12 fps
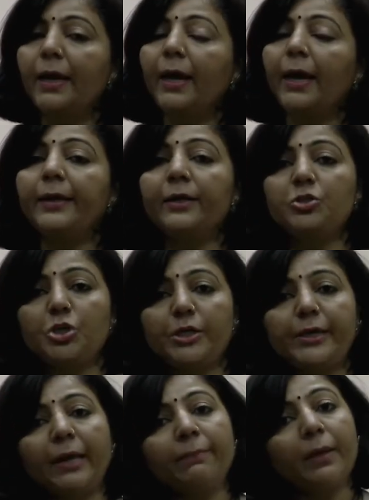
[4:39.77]
energy
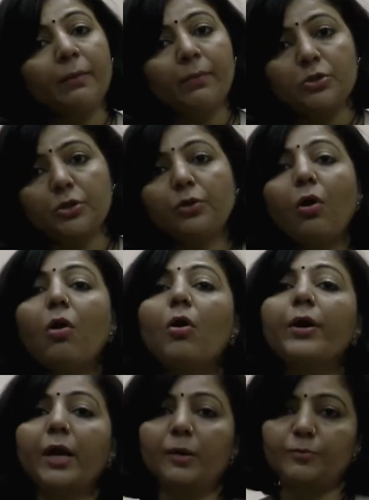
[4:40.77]
can be emitted
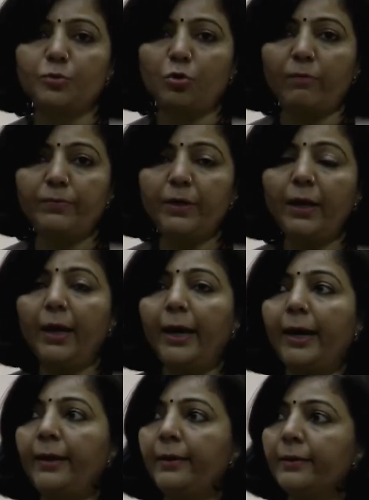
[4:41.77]
or absorbed
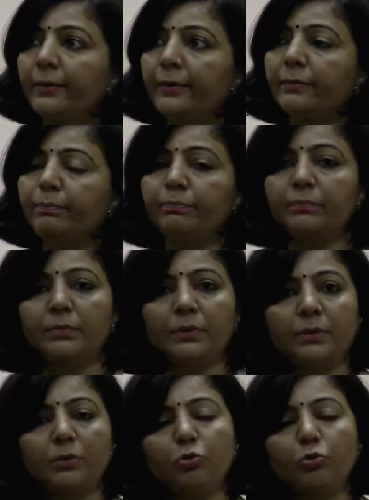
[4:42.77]
and uh, mm,